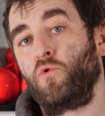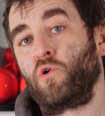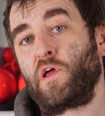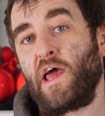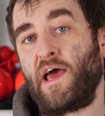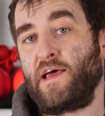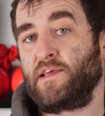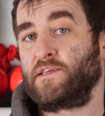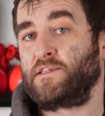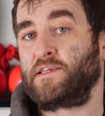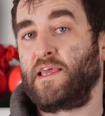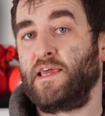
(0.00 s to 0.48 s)

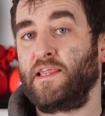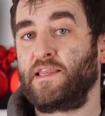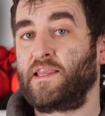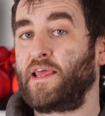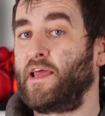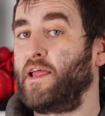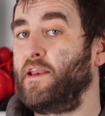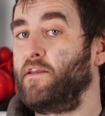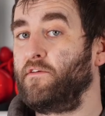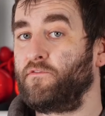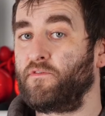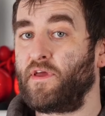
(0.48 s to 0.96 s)
cascade
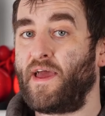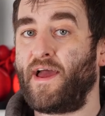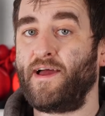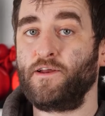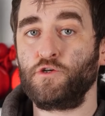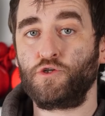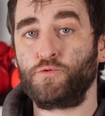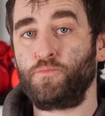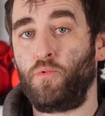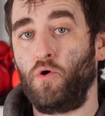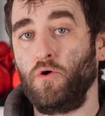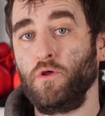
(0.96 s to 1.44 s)
kind of
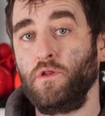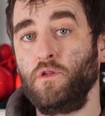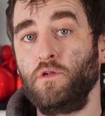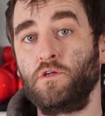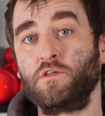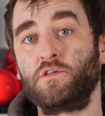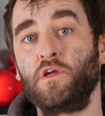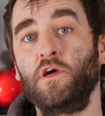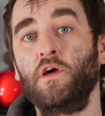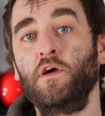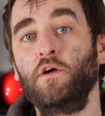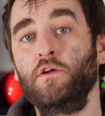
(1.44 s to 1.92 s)
catch point
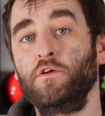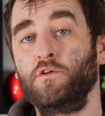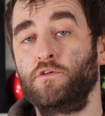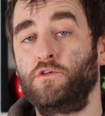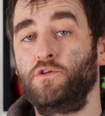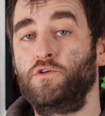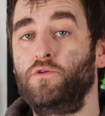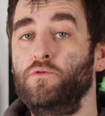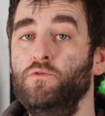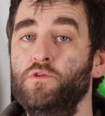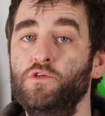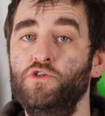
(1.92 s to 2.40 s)
to
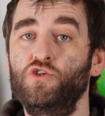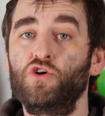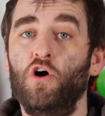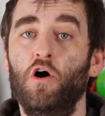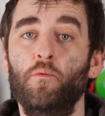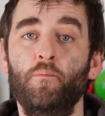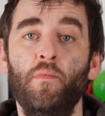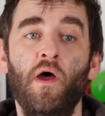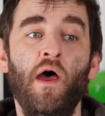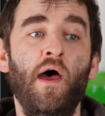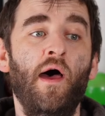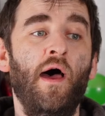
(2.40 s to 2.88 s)
do the
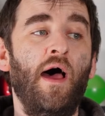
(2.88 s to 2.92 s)
chop.